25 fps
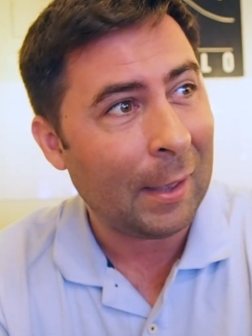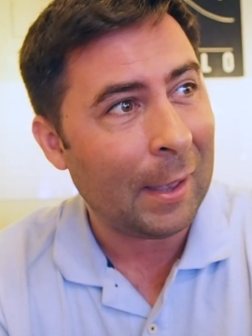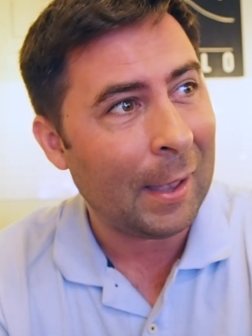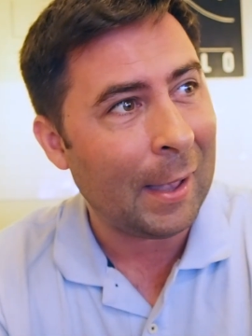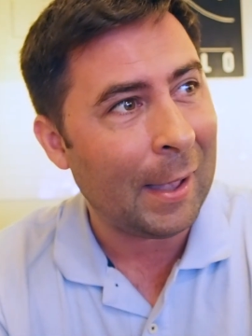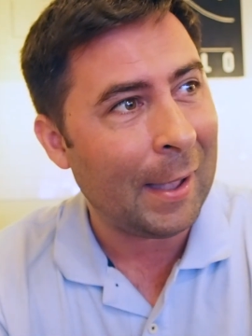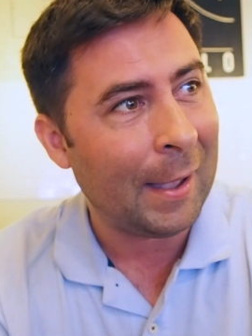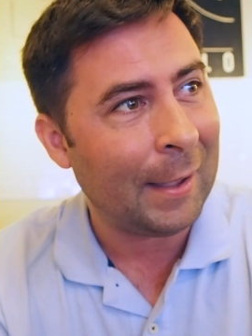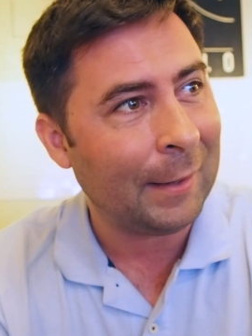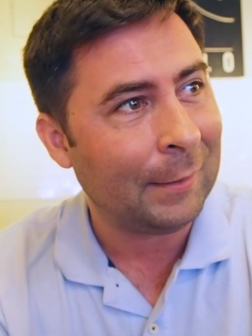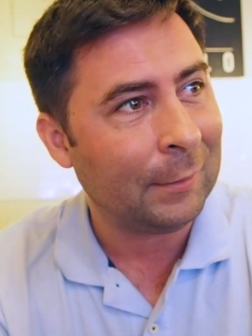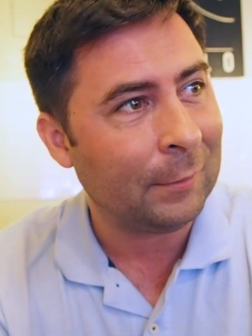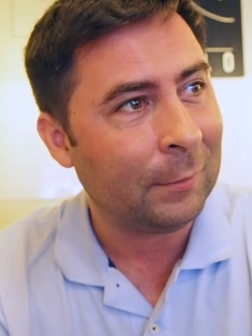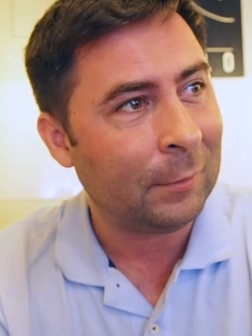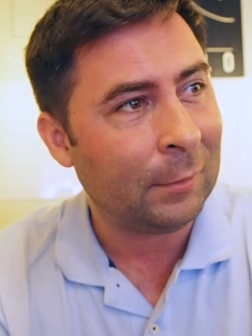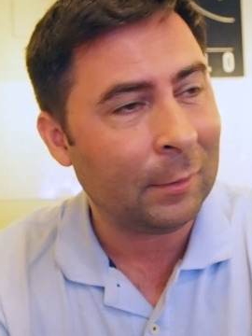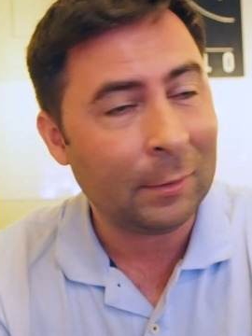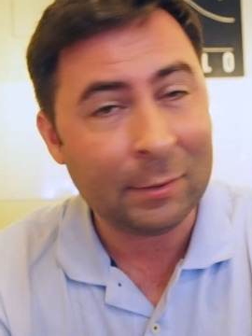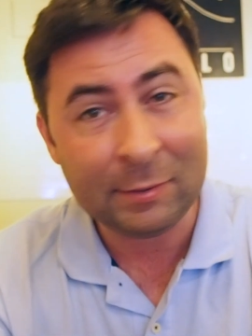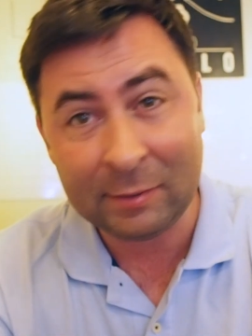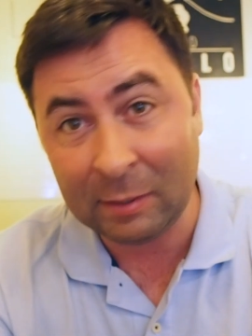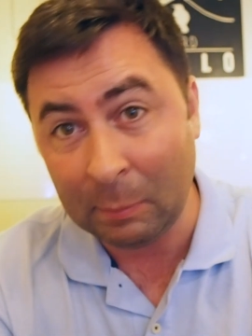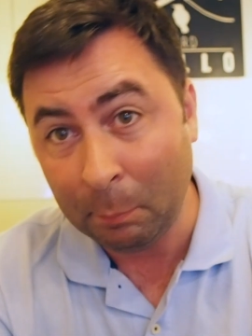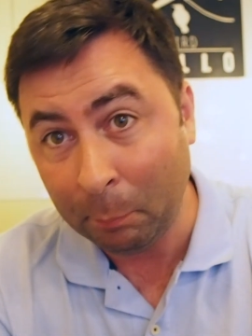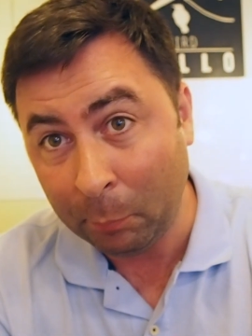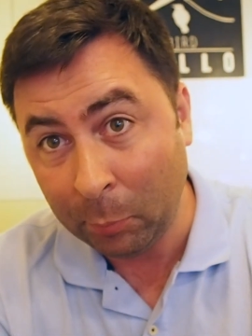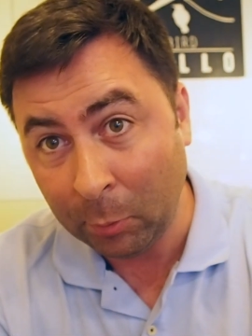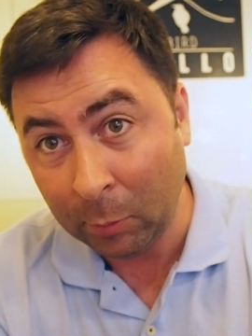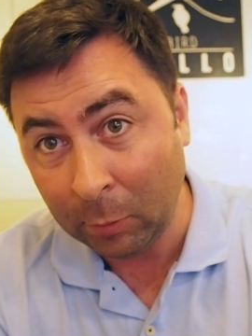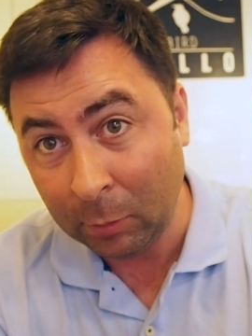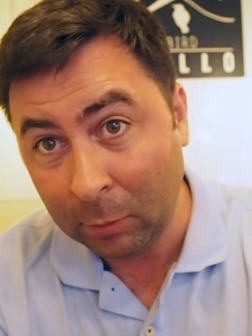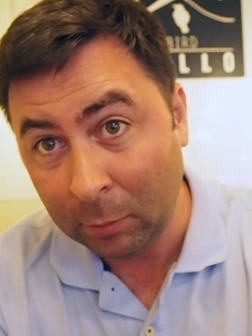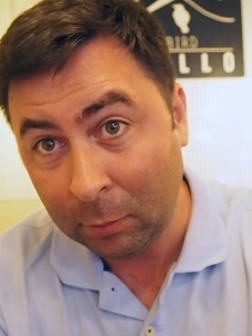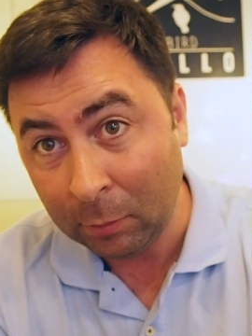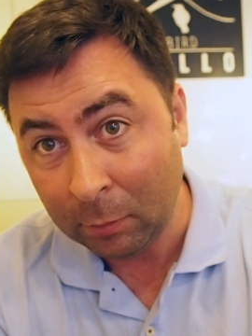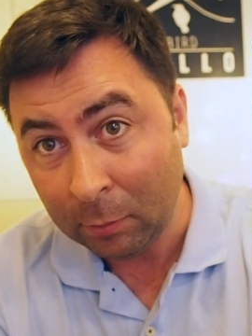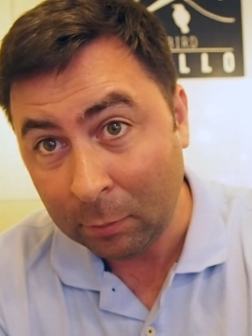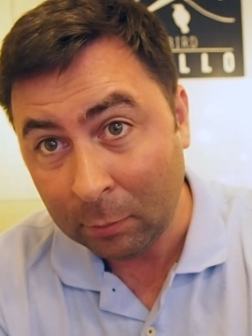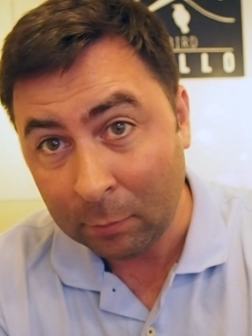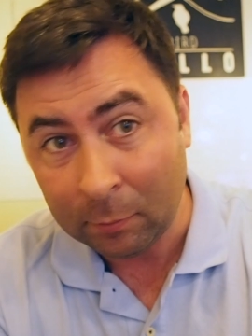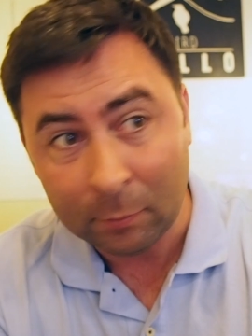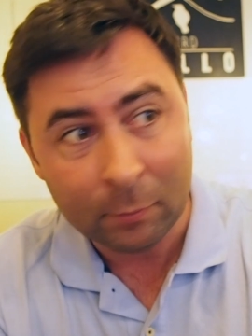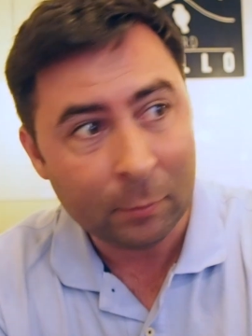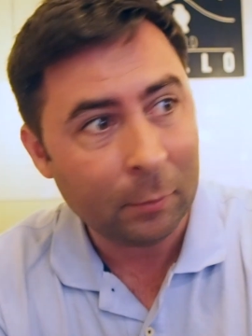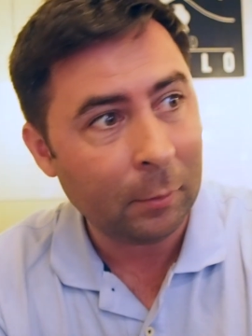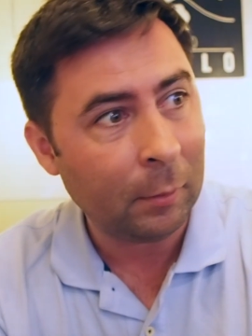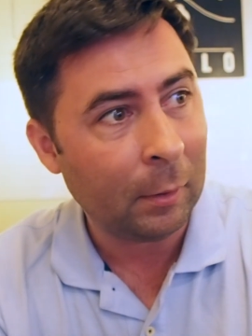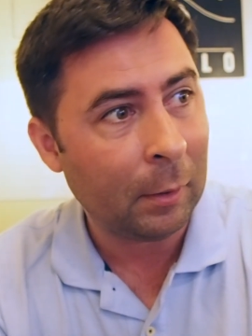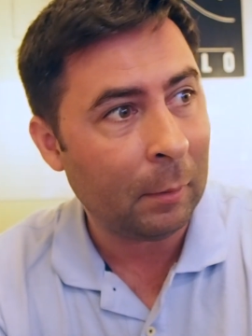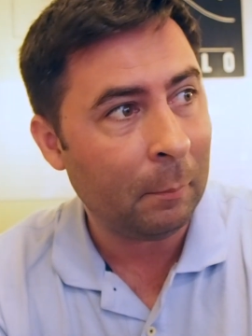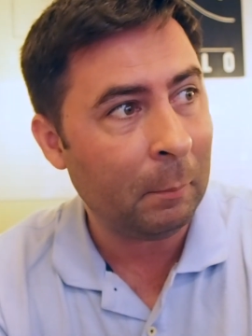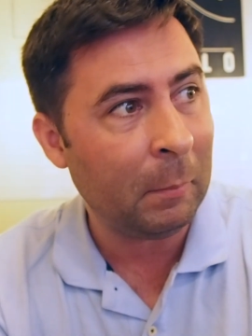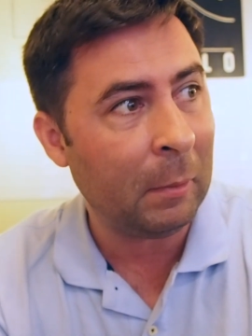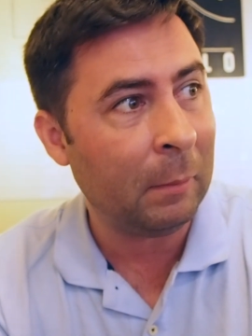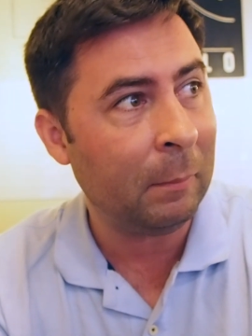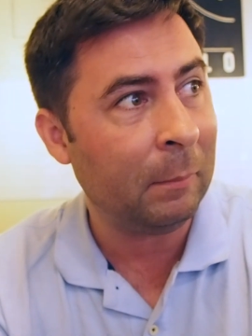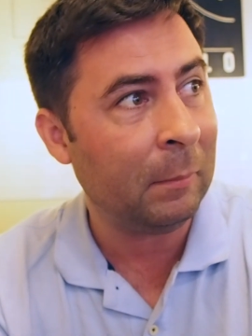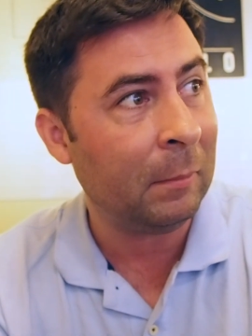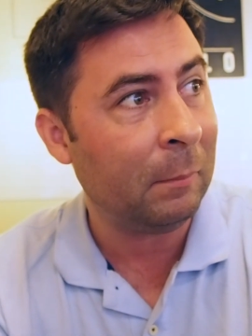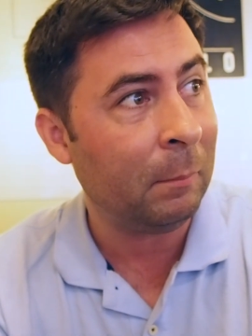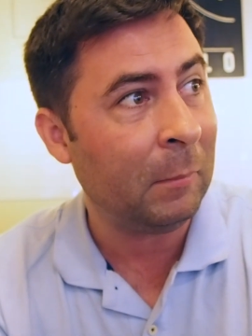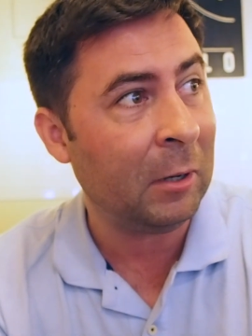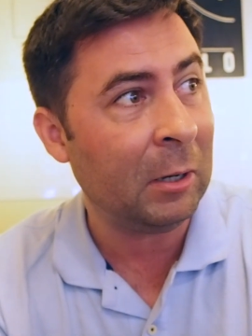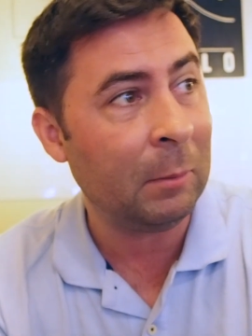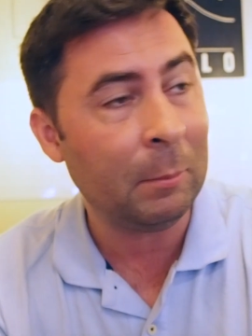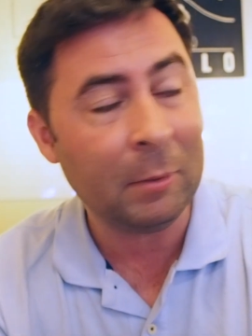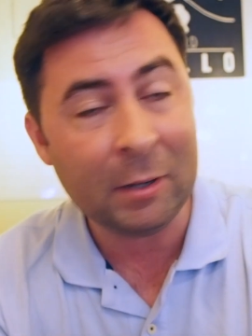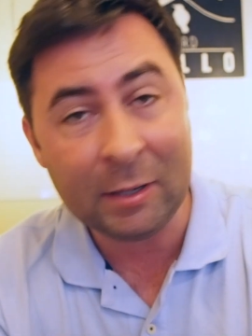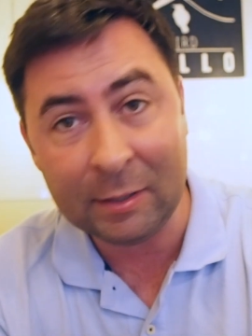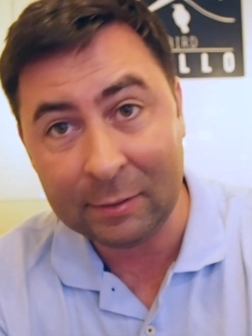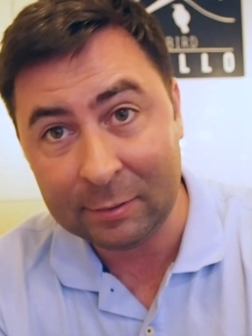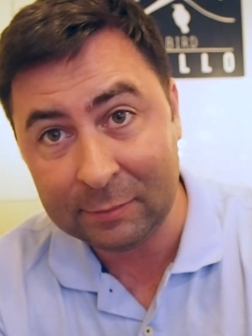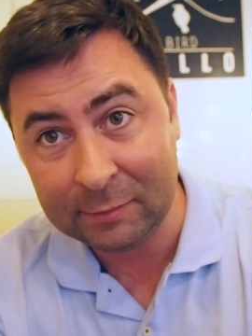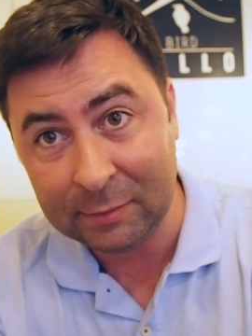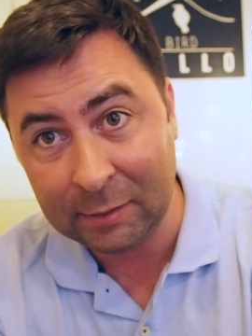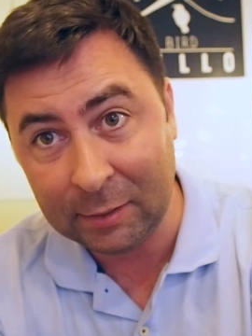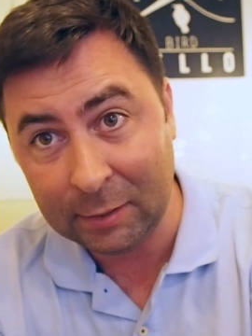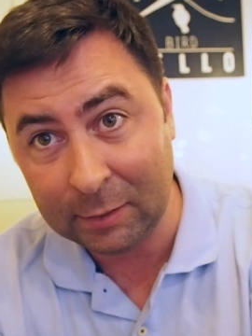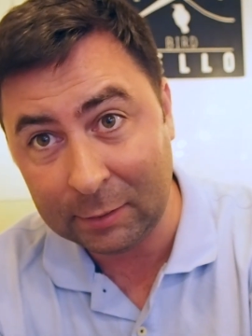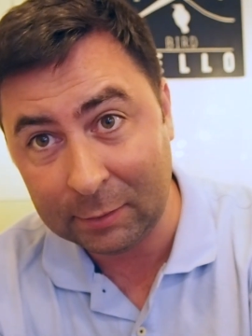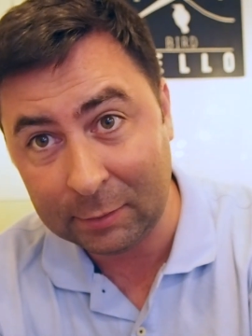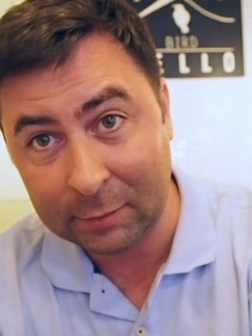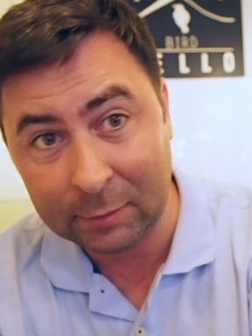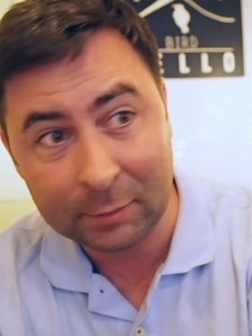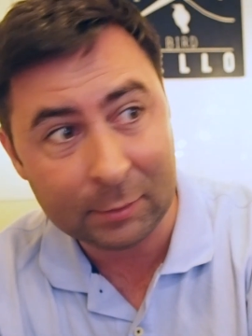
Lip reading: and simple, minimalistic,